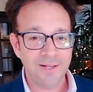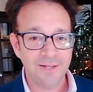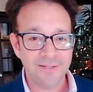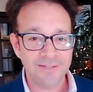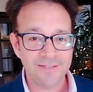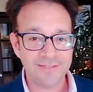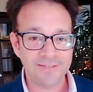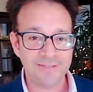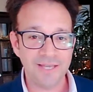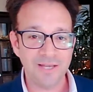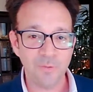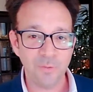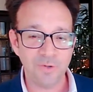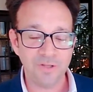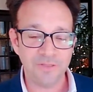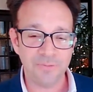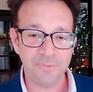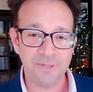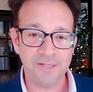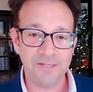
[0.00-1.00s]
Stay
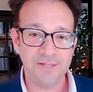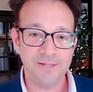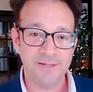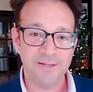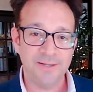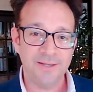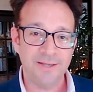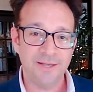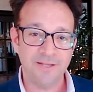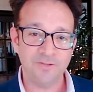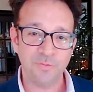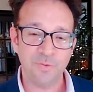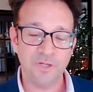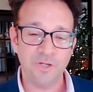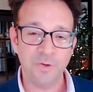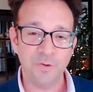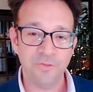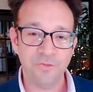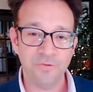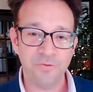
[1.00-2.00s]
with me as we
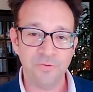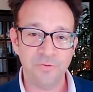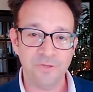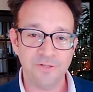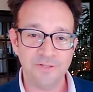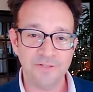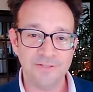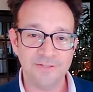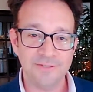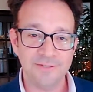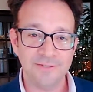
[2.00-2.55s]
go through this.